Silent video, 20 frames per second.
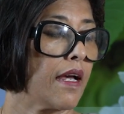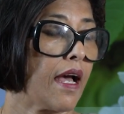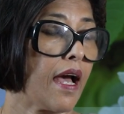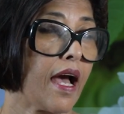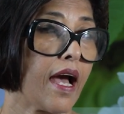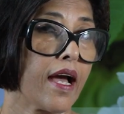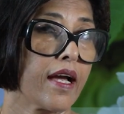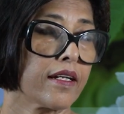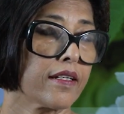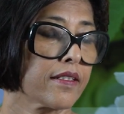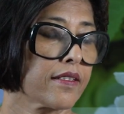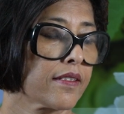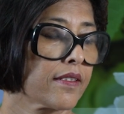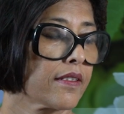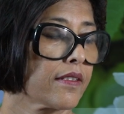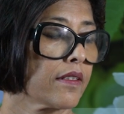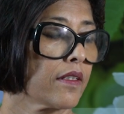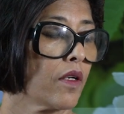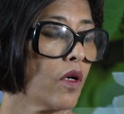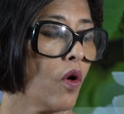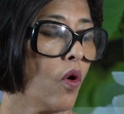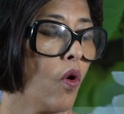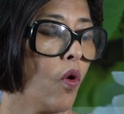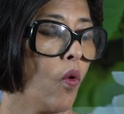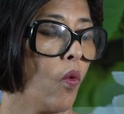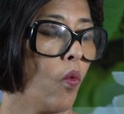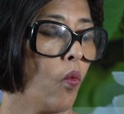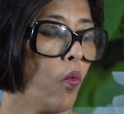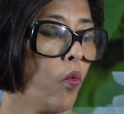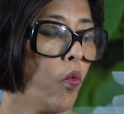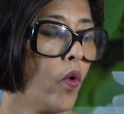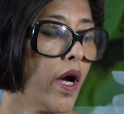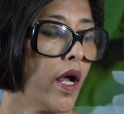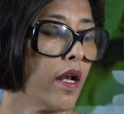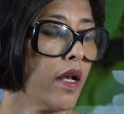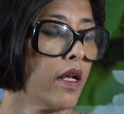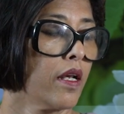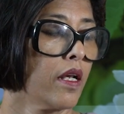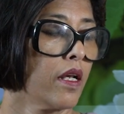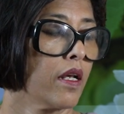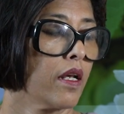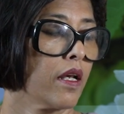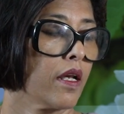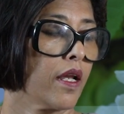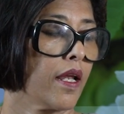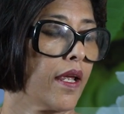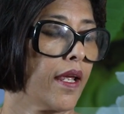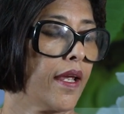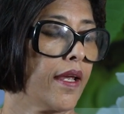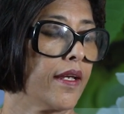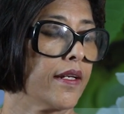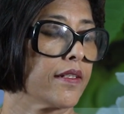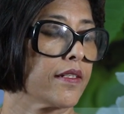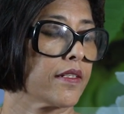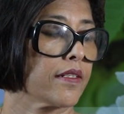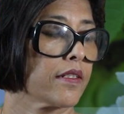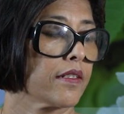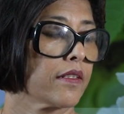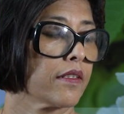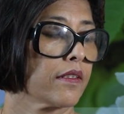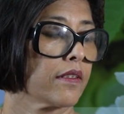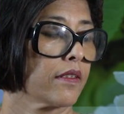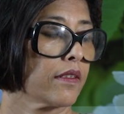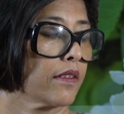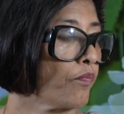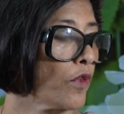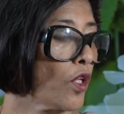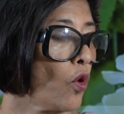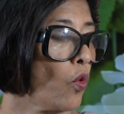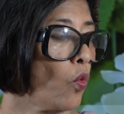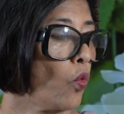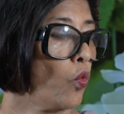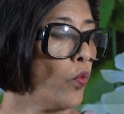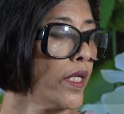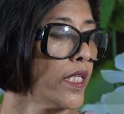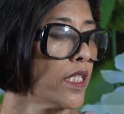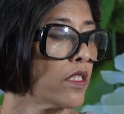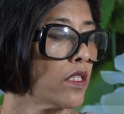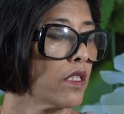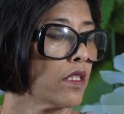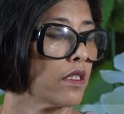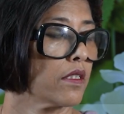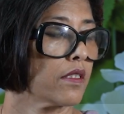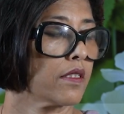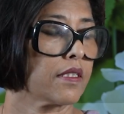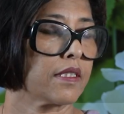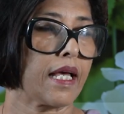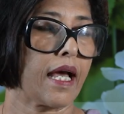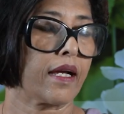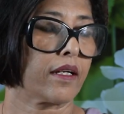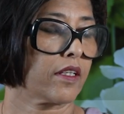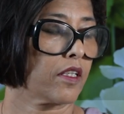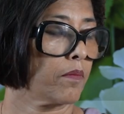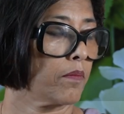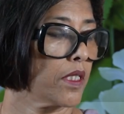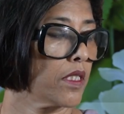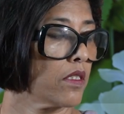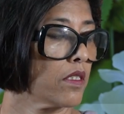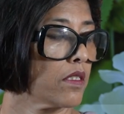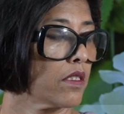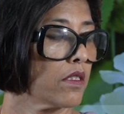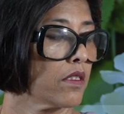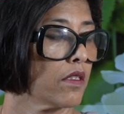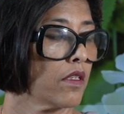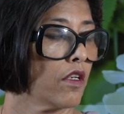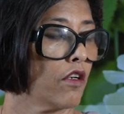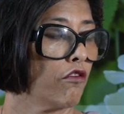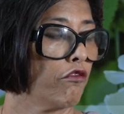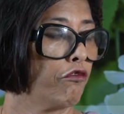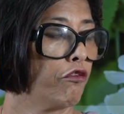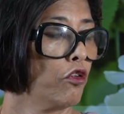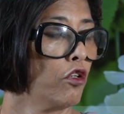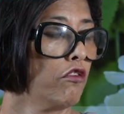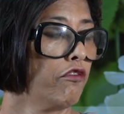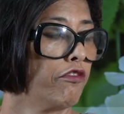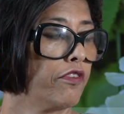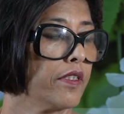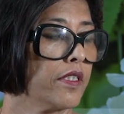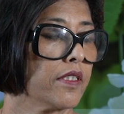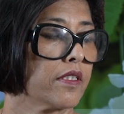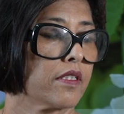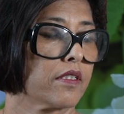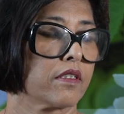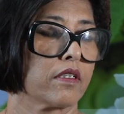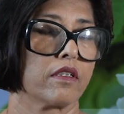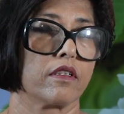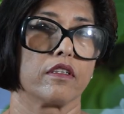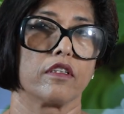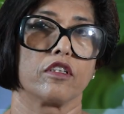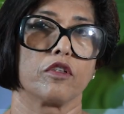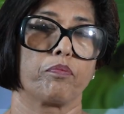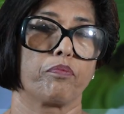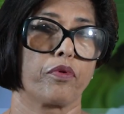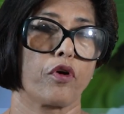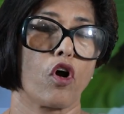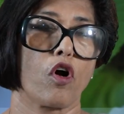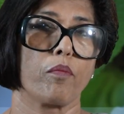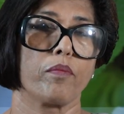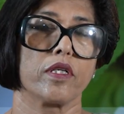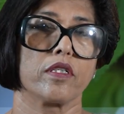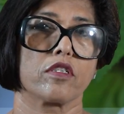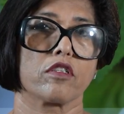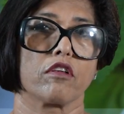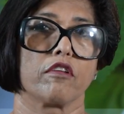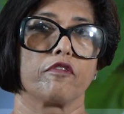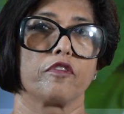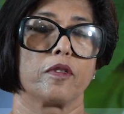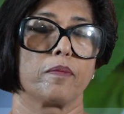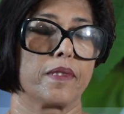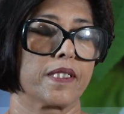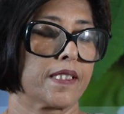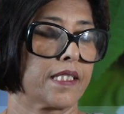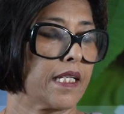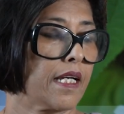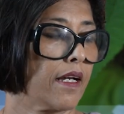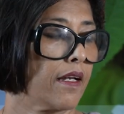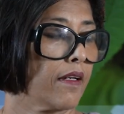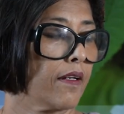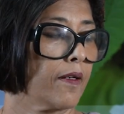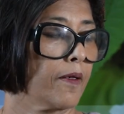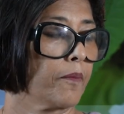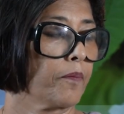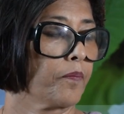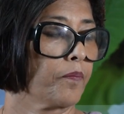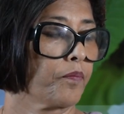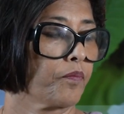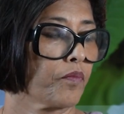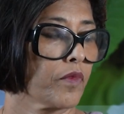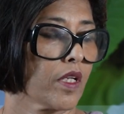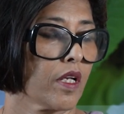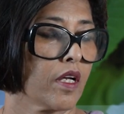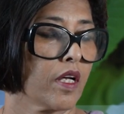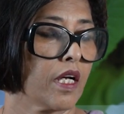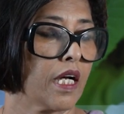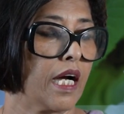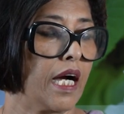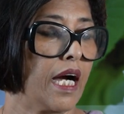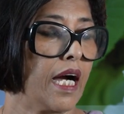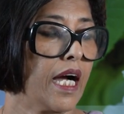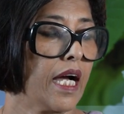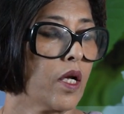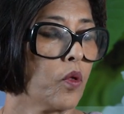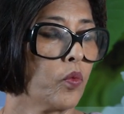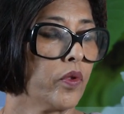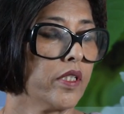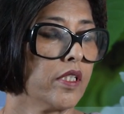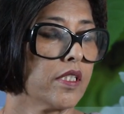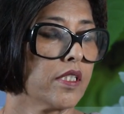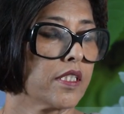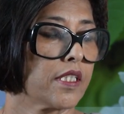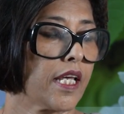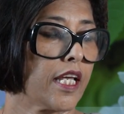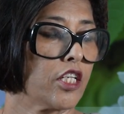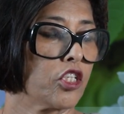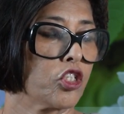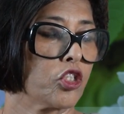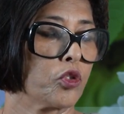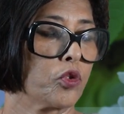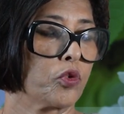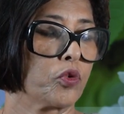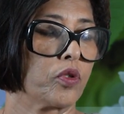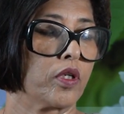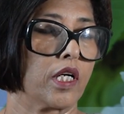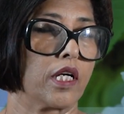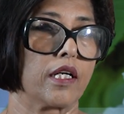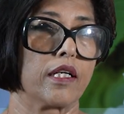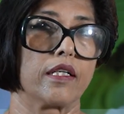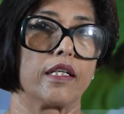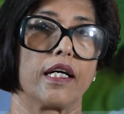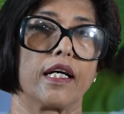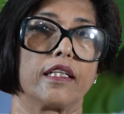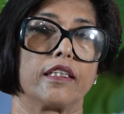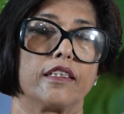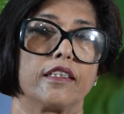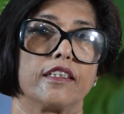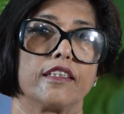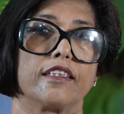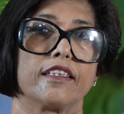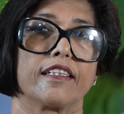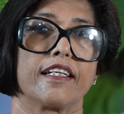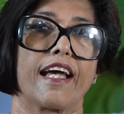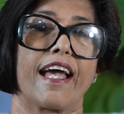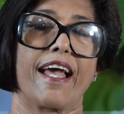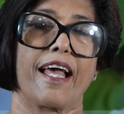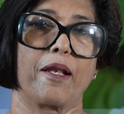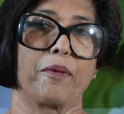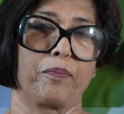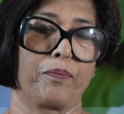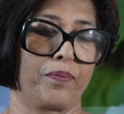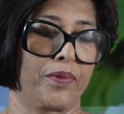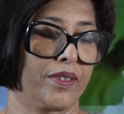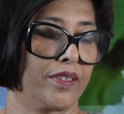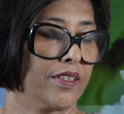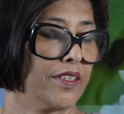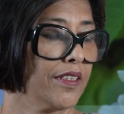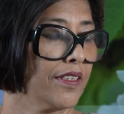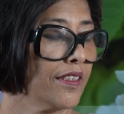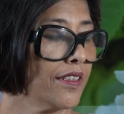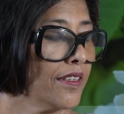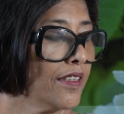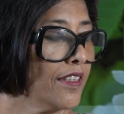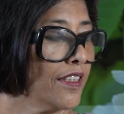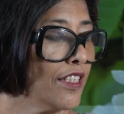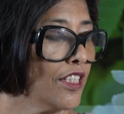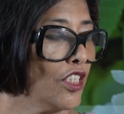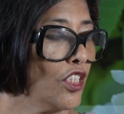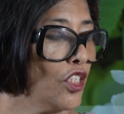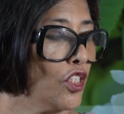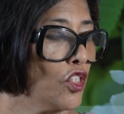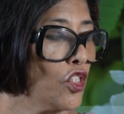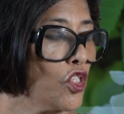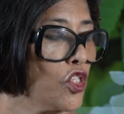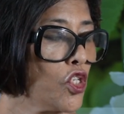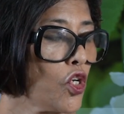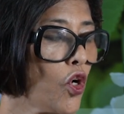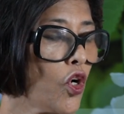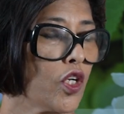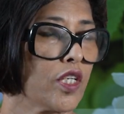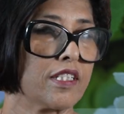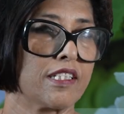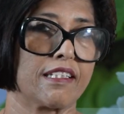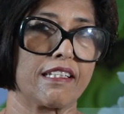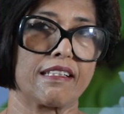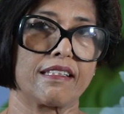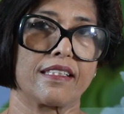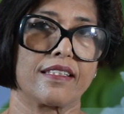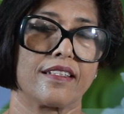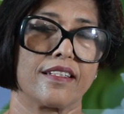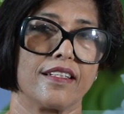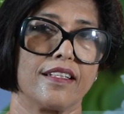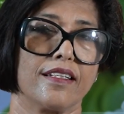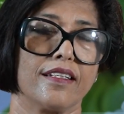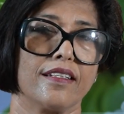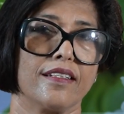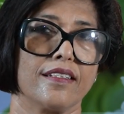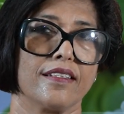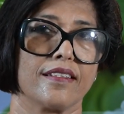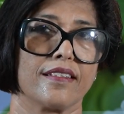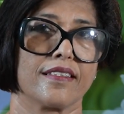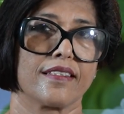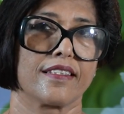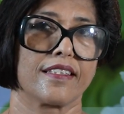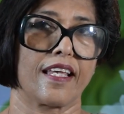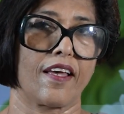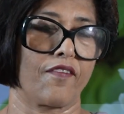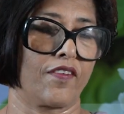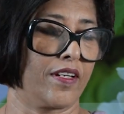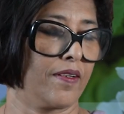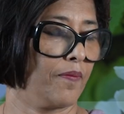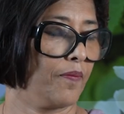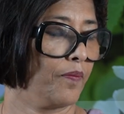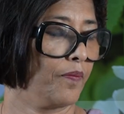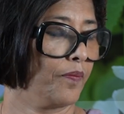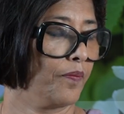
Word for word: Acts one eight. Which sacrament fulfills the promise of the Messiah? I will send you another helper. John sixteen seven.